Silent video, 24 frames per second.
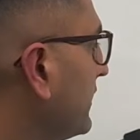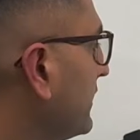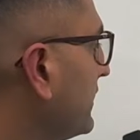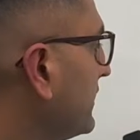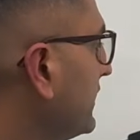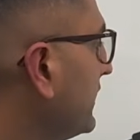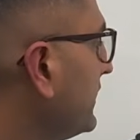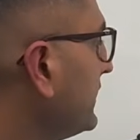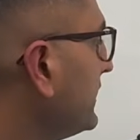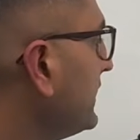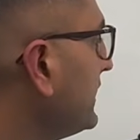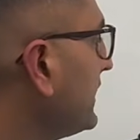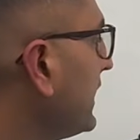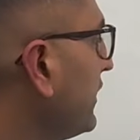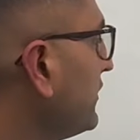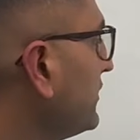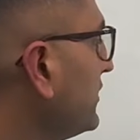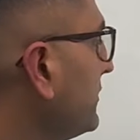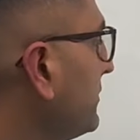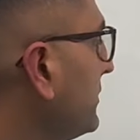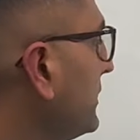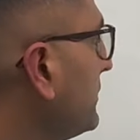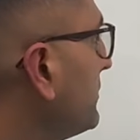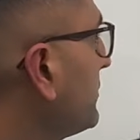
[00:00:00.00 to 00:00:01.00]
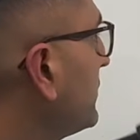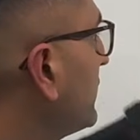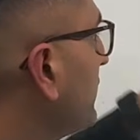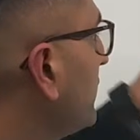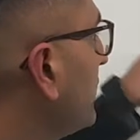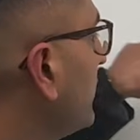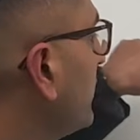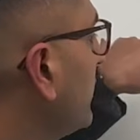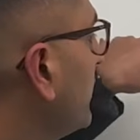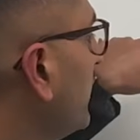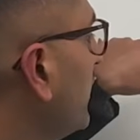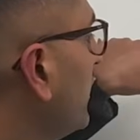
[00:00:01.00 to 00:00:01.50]
60,000 people
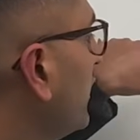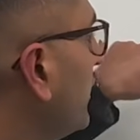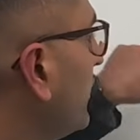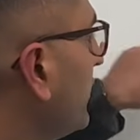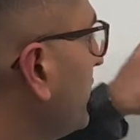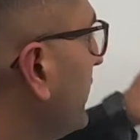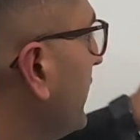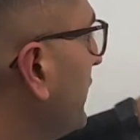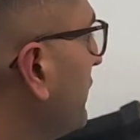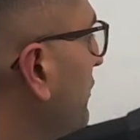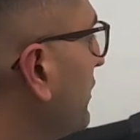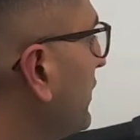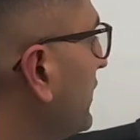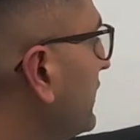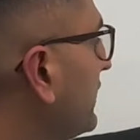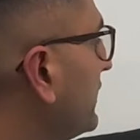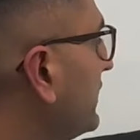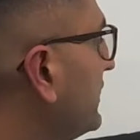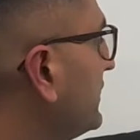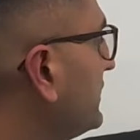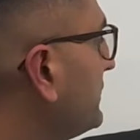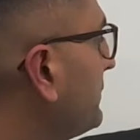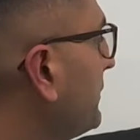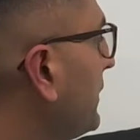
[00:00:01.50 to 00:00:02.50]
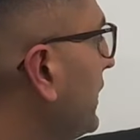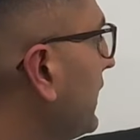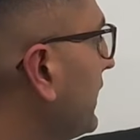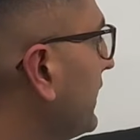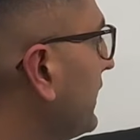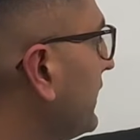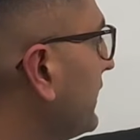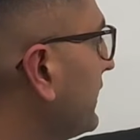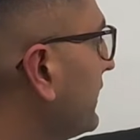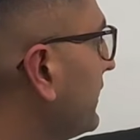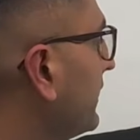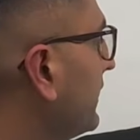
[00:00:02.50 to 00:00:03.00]
that were in this
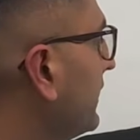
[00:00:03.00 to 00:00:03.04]
bucket